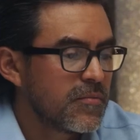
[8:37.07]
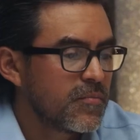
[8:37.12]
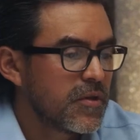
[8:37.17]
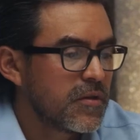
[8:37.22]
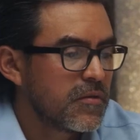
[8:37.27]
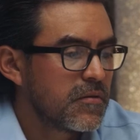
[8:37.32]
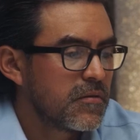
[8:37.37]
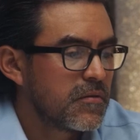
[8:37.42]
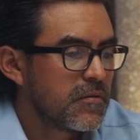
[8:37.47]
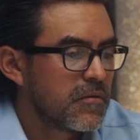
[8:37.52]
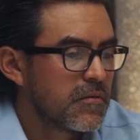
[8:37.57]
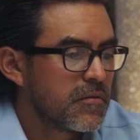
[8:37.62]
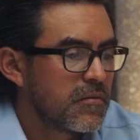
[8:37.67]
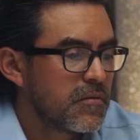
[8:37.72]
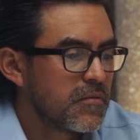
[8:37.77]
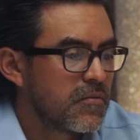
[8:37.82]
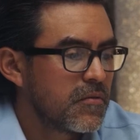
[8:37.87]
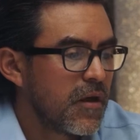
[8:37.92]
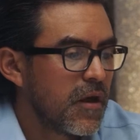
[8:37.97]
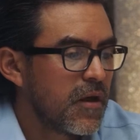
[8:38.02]
I mean,
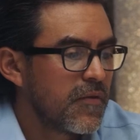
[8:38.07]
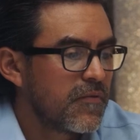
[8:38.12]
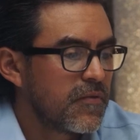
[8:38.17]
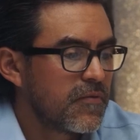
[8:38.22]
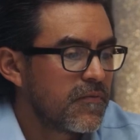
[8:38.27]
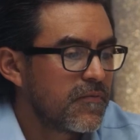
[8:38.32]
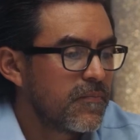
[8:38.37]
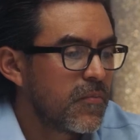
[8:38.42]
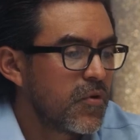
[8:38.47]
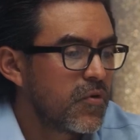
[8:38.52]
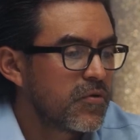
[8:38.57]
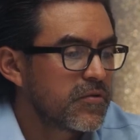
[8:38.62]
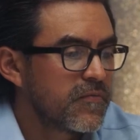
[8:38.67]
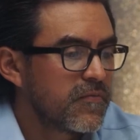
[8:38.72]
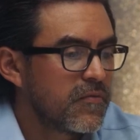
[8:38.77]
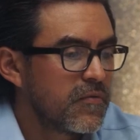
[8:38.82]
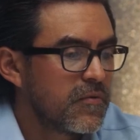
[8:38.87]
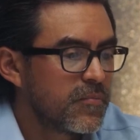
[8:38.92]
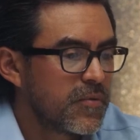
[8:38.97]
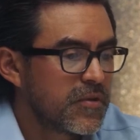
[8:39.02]
you'll have your most
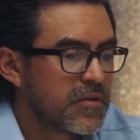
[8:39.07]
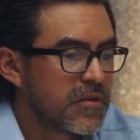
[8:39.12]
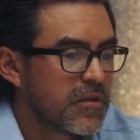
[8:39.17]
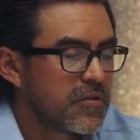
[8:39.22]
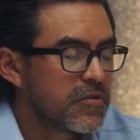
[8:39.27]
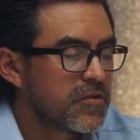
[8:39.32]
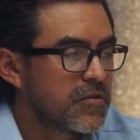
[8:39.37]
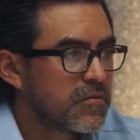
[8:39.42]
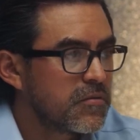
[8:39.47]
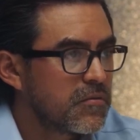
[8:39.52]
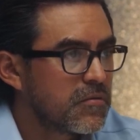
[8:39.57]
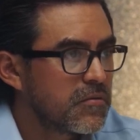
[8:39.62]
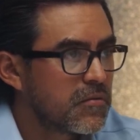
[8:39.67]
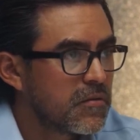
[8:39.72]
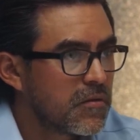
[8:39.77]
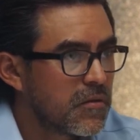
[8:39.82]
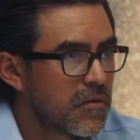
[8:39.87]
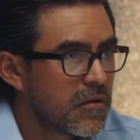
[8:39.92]
full potential